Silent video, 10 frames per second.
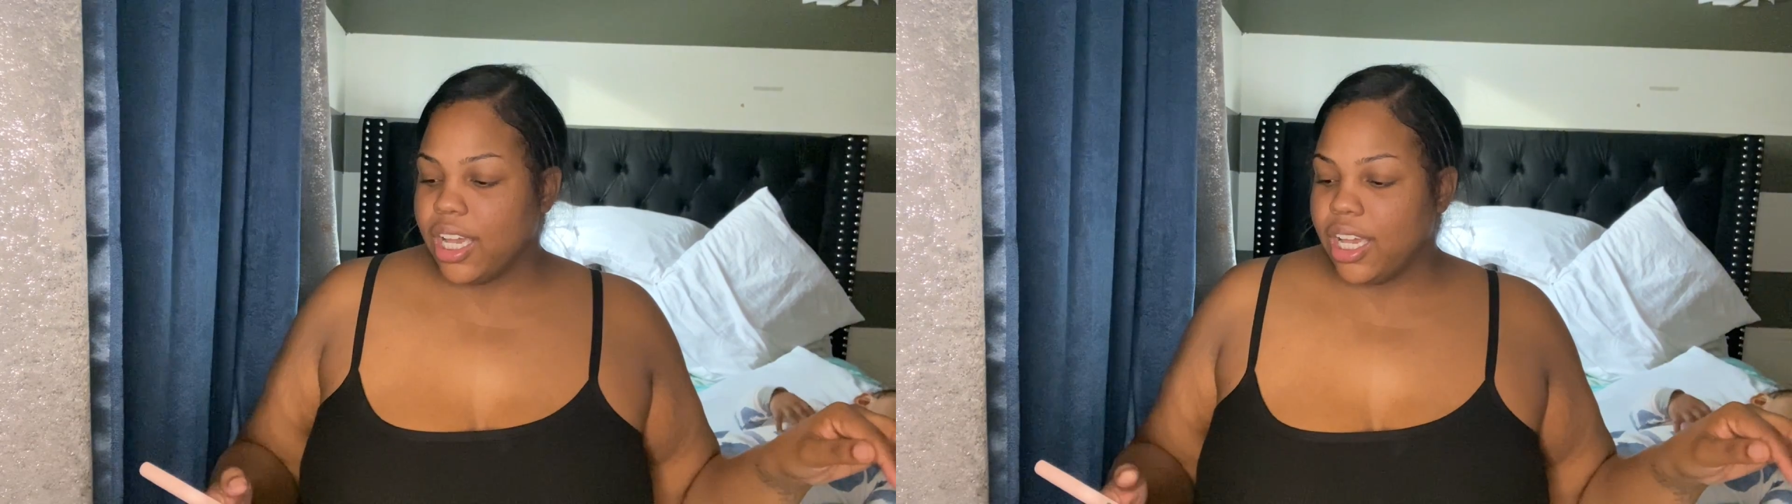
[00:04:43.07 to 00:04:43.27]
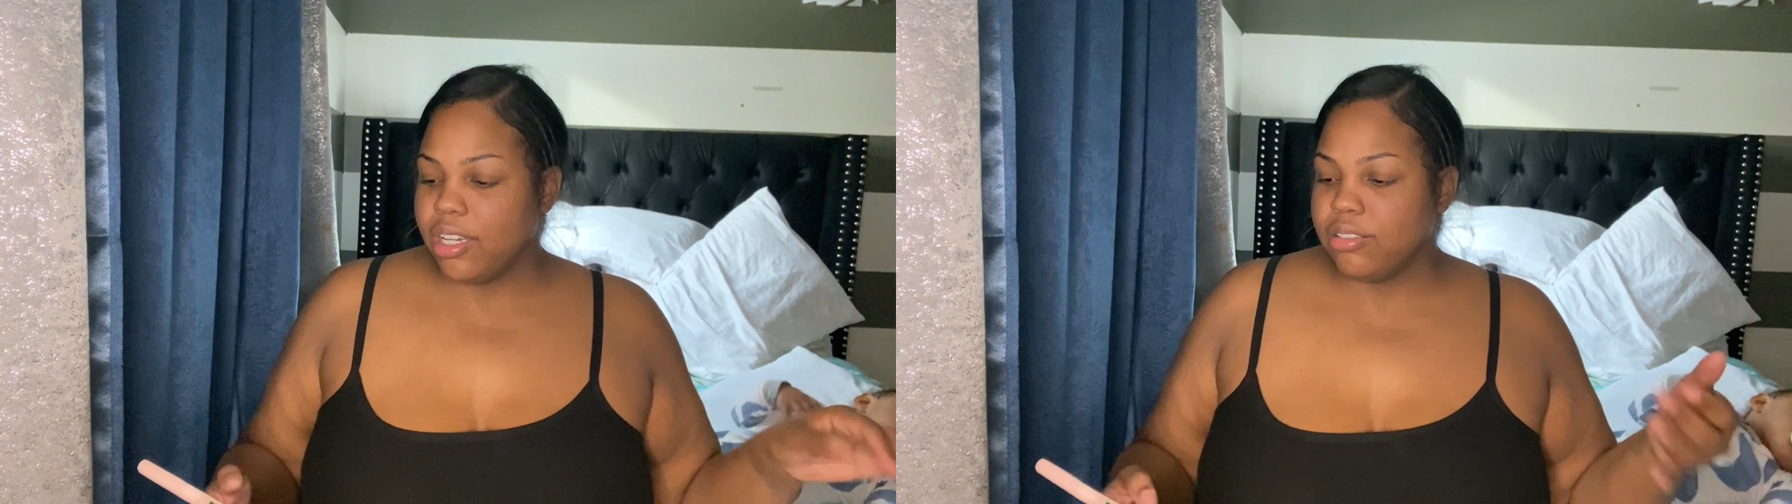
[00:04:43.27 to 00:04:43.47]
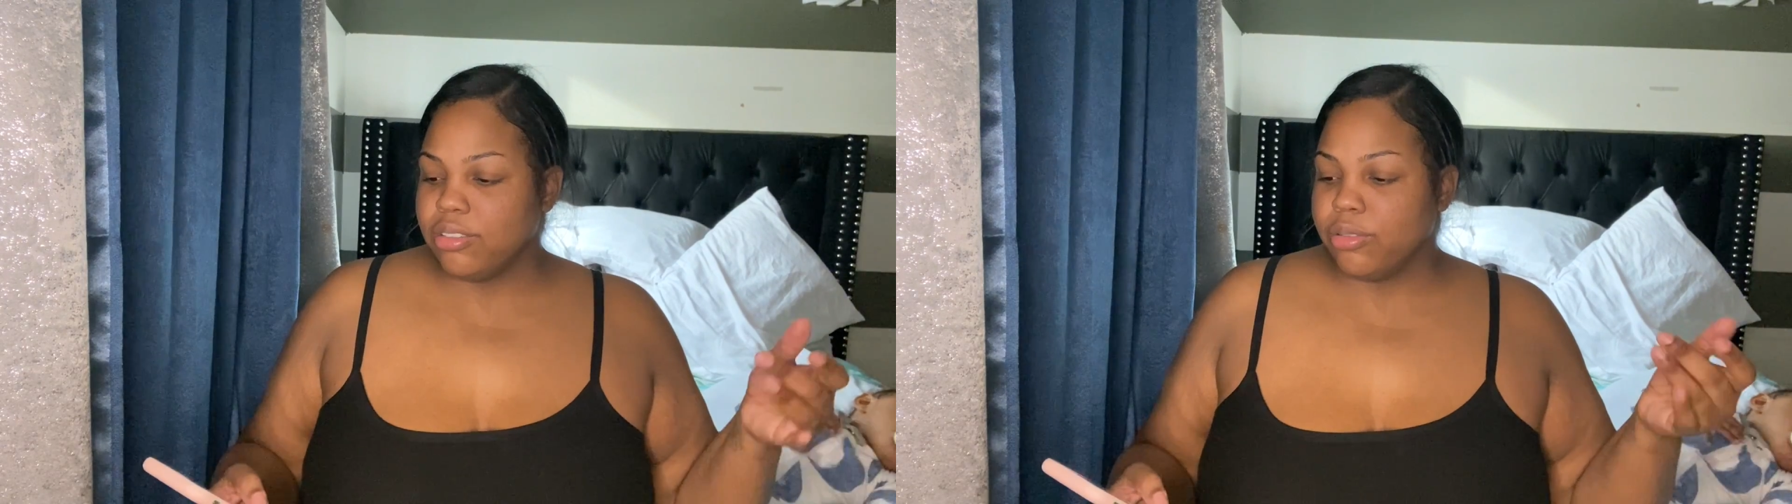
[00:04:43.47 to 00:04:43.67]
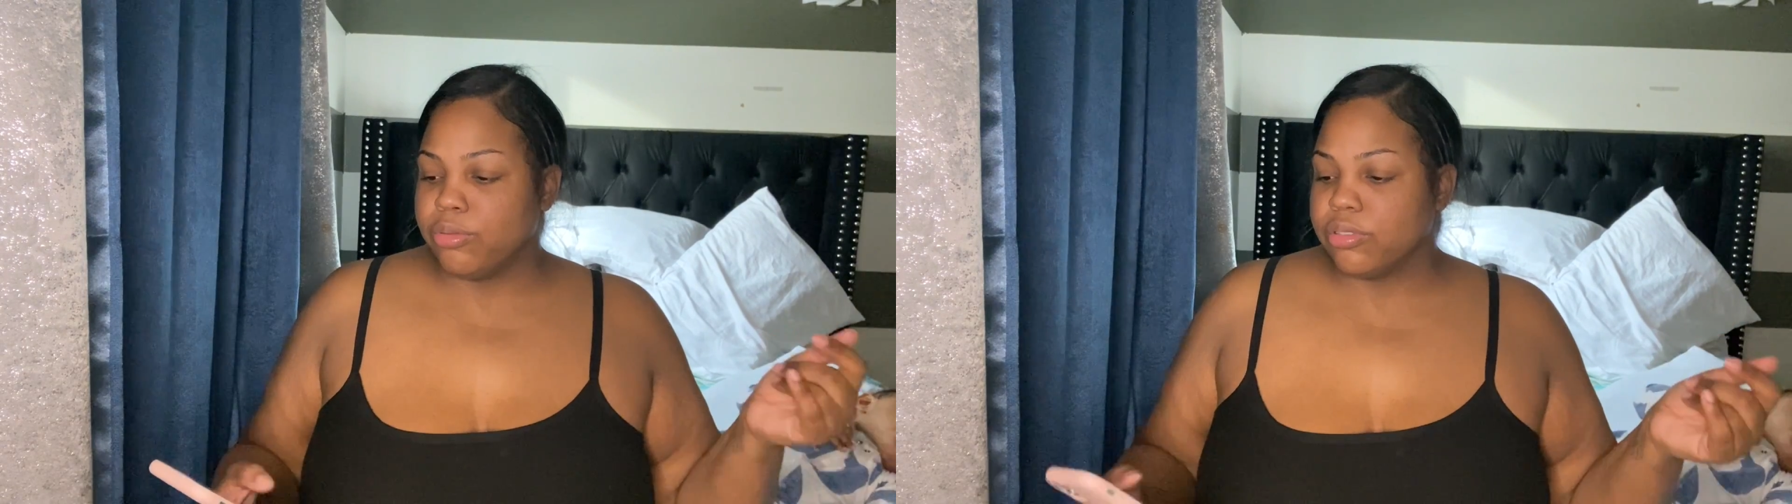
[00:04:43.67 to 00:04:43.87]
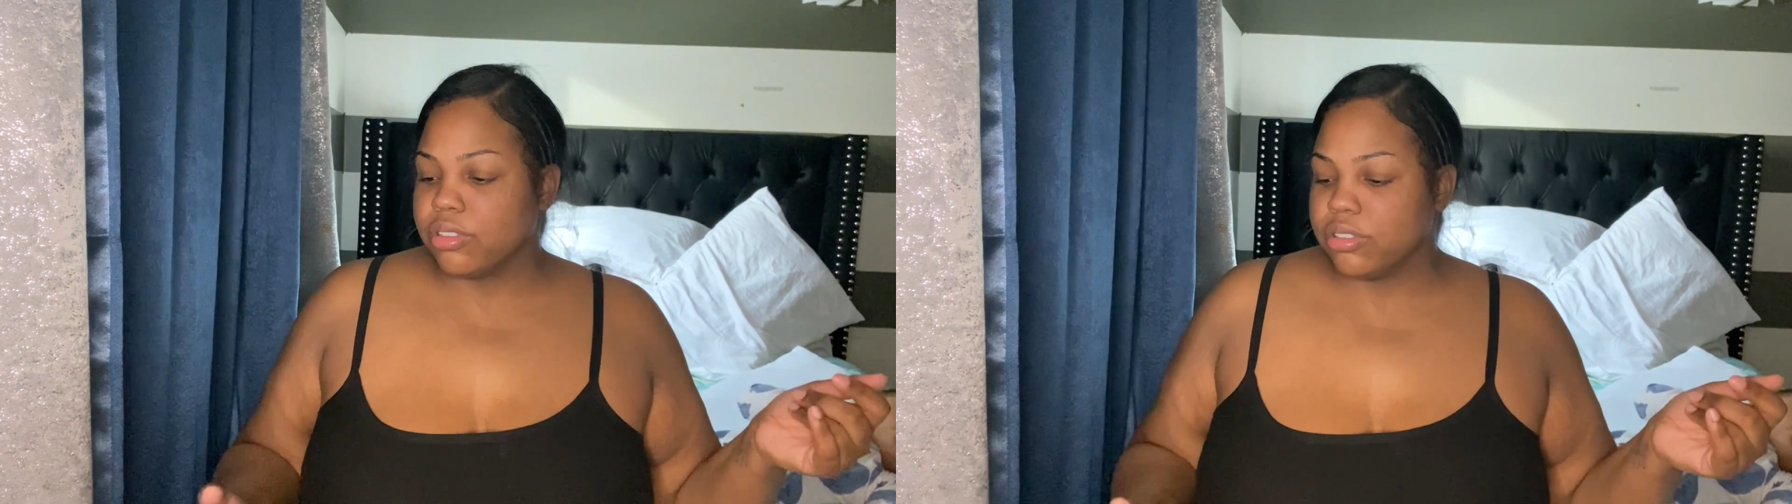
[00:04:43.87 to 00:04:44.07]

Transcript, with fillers: I don't know.